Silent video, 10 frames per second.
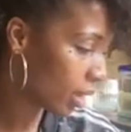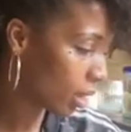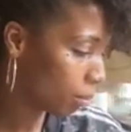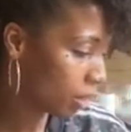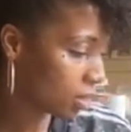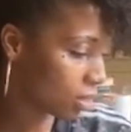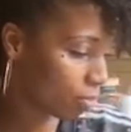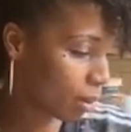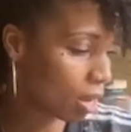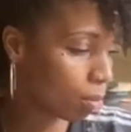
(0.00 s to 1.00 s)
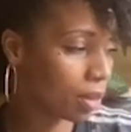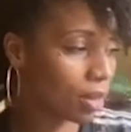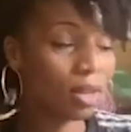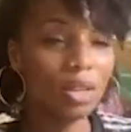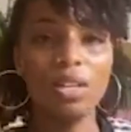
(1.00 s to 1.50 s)
a piece of paper,
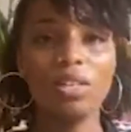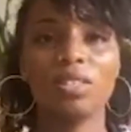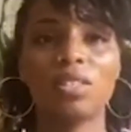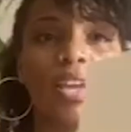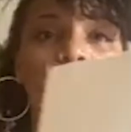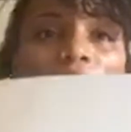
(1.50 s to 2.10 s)
say